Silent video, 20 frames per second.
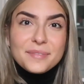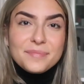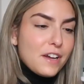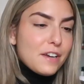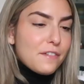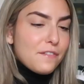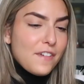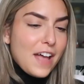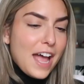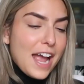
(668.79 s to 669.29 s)

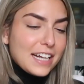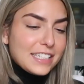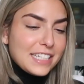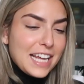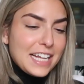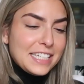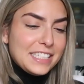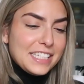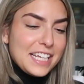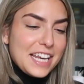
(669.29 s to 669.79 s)
Fun fact,
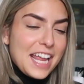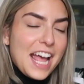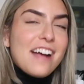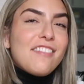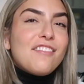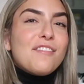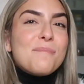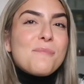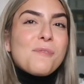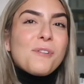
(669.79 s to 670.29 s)
I did
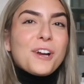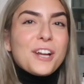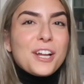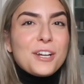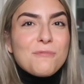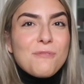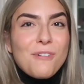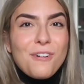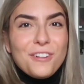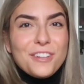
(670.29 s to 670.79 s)
have
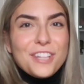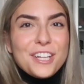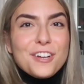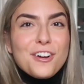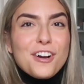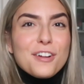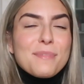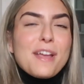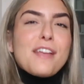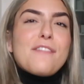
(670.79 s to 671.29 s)
Morgan Wallen
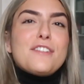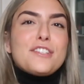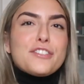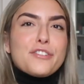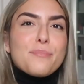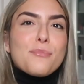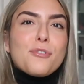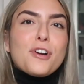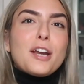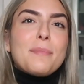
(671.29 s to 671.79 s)
on my
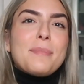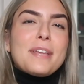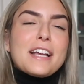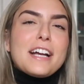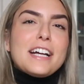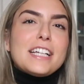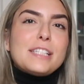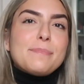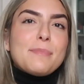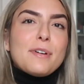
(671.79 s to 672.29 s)
vision board
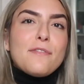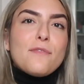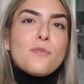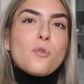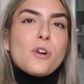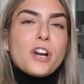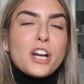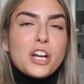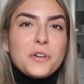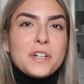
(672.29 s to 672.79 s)
because
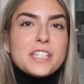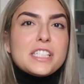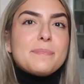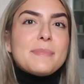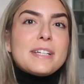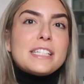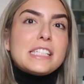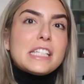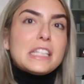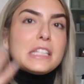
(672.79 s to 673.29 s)
before
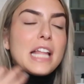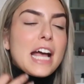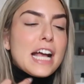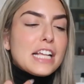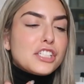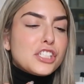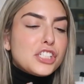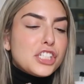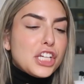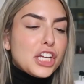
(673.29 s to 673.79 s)
Christmas
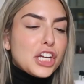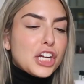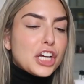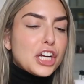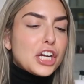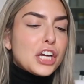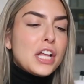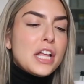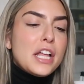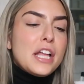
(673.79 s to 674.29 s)
last
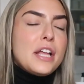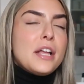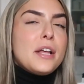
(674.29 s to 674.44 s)
year,